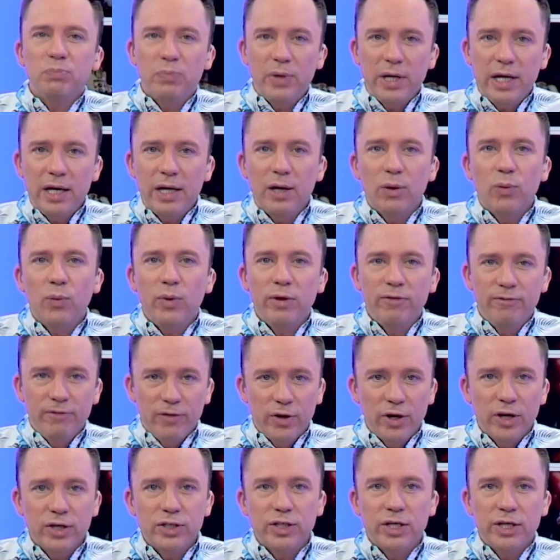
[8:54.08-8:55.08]
be with
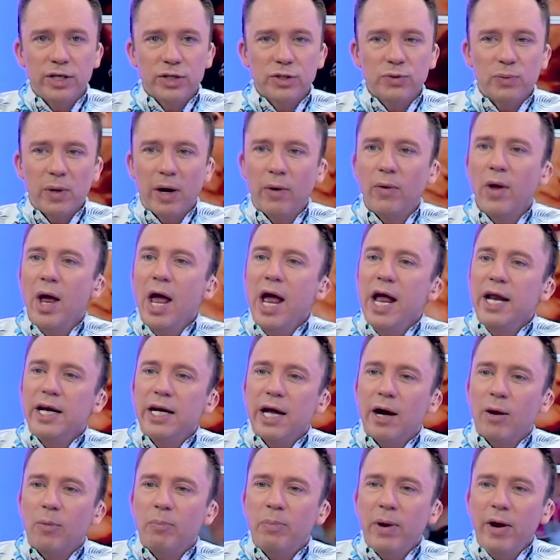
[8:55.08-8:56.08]
Virgin as well.
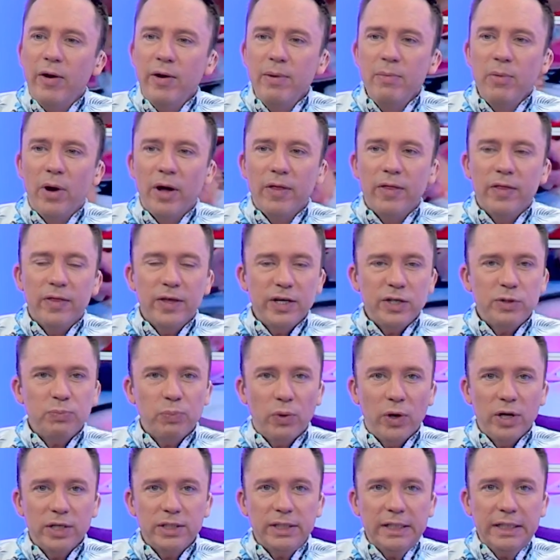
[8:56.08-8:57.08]
Now, bear in mind that this
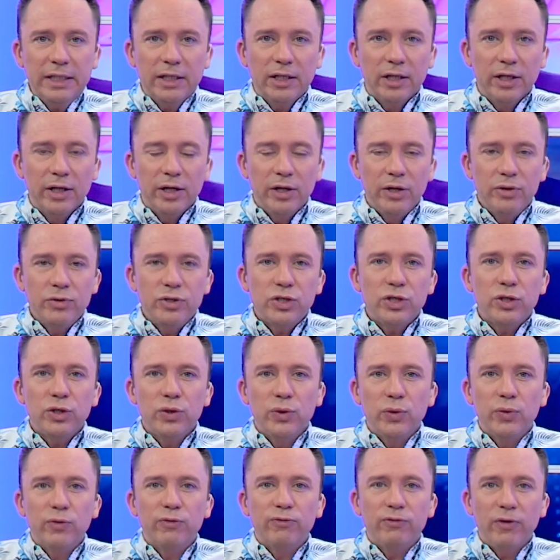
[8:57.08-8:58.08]
price includes
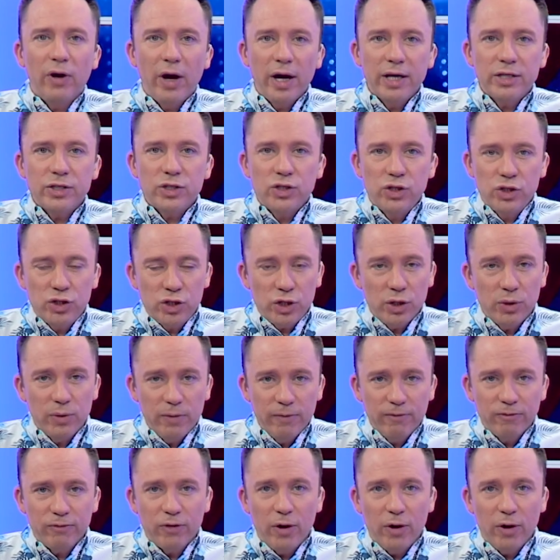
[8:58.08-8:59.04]
your flights to and